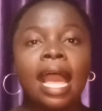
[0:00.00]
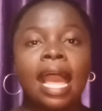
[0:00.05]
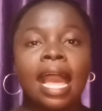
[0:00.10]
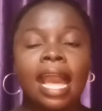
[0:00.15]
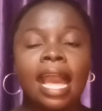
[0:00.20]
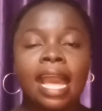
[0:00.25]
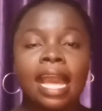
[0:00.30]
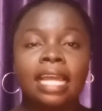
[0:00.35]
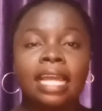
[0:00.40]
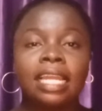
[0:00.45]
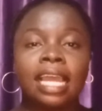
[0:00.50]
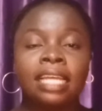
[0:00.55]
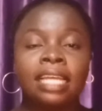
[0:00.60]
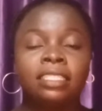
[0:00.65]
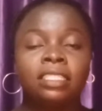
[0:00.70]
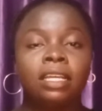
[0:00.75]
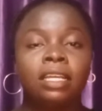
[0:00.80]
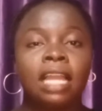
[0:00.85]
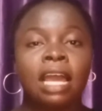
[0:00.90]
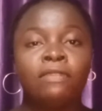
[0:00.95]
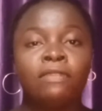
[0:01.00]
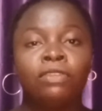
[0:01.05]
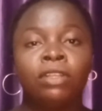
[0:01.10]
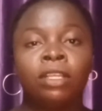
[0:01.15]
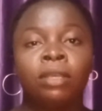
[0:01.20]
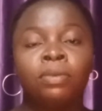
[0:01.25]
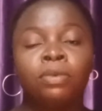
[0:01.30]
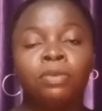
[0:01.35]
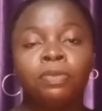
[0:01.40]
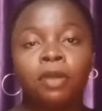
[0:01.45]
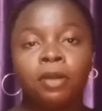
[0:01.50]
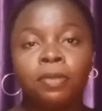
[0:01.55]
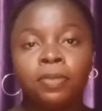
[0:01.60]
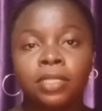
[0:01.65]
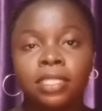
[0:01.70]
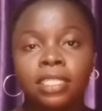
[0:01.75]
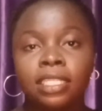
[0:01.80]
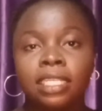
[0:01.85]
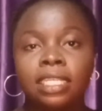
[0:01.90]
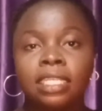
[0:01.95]
And I sell affordable
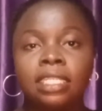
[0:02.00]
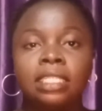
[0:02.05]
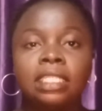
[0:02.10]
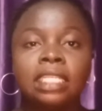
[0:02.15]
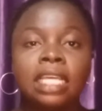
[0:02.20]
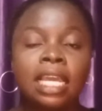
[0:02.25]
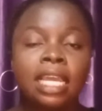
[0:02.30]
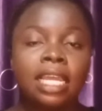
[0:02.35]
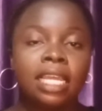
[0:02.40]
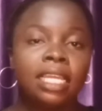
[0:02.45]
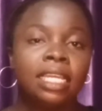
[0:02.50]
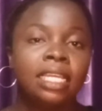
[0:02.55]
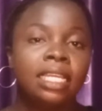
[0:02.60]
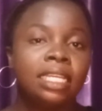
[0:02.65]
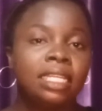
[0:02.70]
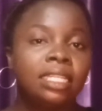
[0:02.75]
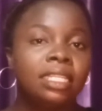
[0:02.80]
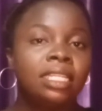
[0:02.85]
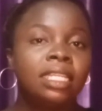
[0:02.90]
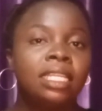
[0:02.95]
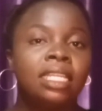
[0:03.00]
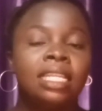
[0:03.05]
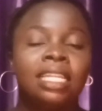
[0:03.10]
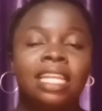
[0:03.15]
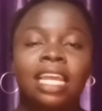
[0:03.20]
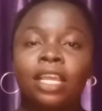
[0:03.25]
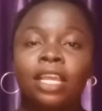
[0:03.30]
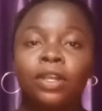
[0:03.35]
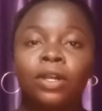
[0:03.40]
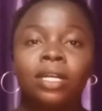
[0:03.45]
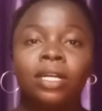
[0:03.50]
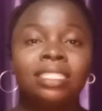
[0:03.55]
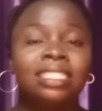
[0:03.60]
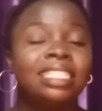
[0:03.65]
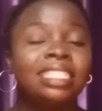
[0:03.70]
properties in Lagos.